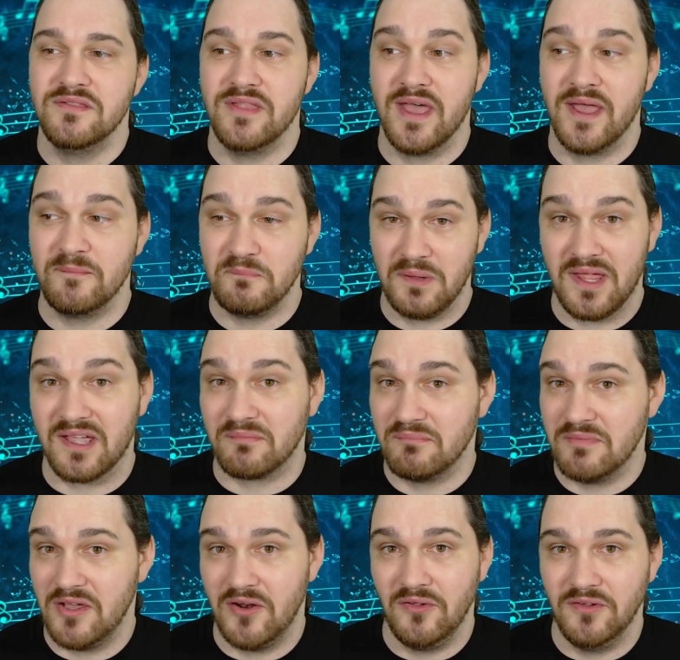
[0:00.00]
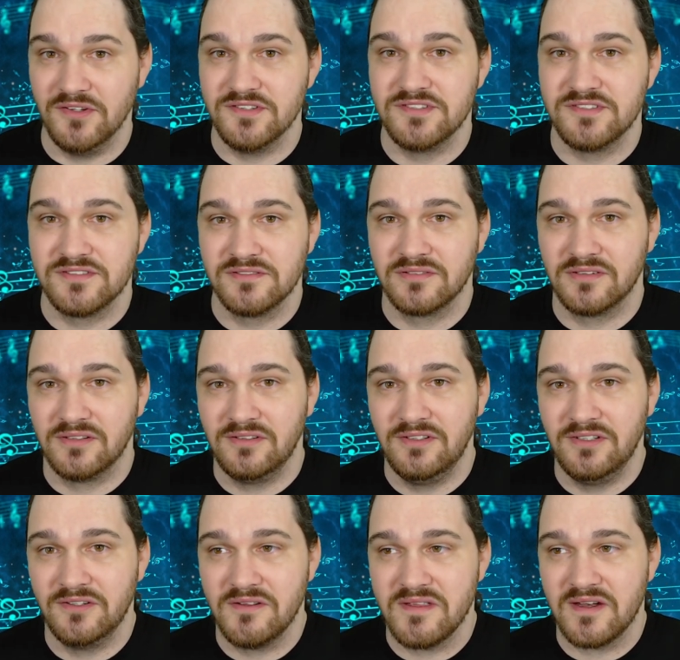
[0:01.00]
that black metal is,
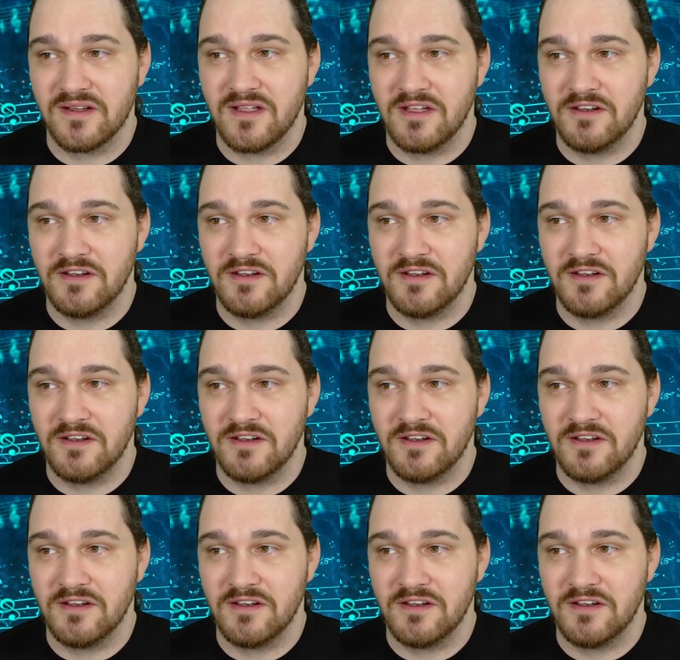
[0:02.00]
you know, that I